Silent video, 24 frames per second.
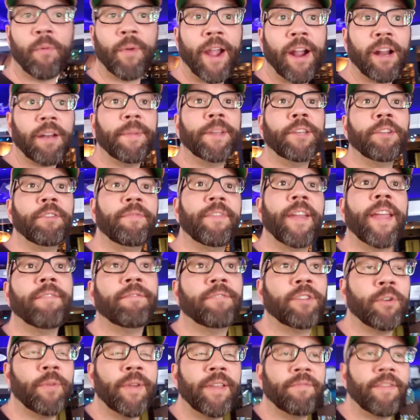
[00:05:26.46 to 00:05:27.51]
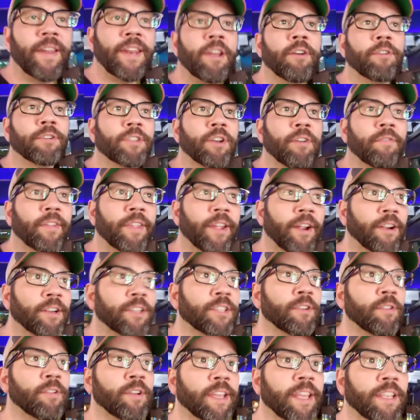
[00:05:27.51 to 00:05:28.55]
going to be doing videos over there,
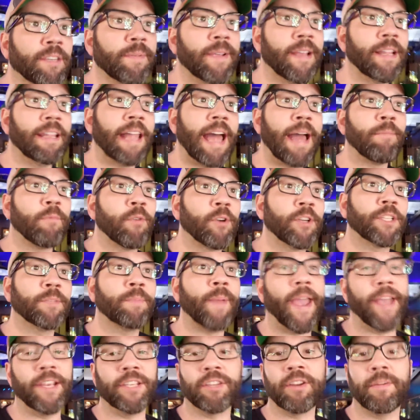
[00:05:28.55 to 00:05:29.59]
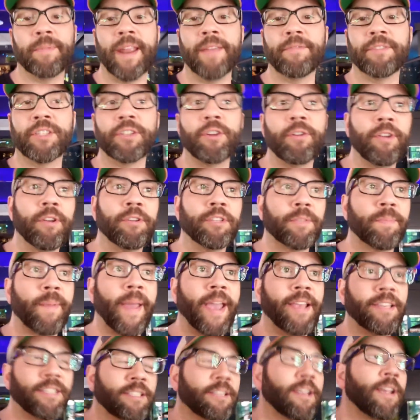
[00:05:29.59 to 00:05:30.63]
so it gives me a lot more space. So I'm going to have studio
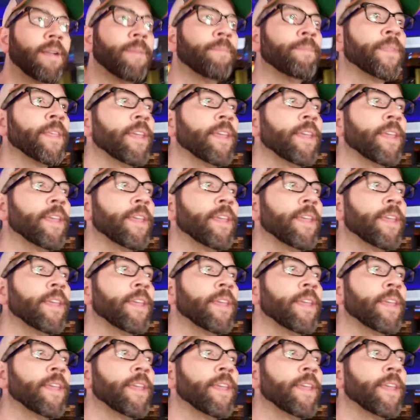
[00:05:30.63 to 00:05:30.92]
space.